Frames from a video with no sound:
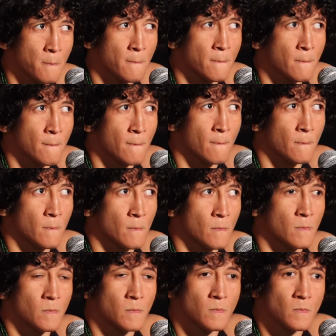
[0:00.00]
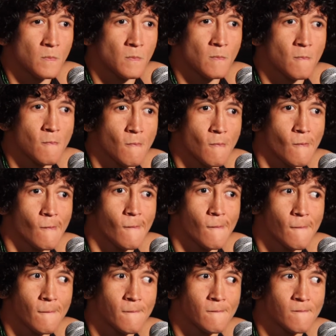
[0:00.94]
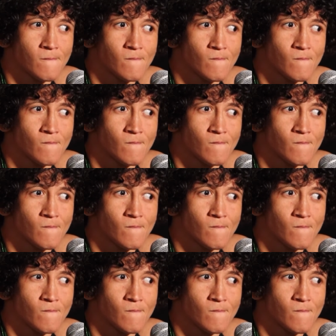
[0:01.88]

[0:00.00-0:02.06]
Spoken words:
then hopefully someone in top 5, and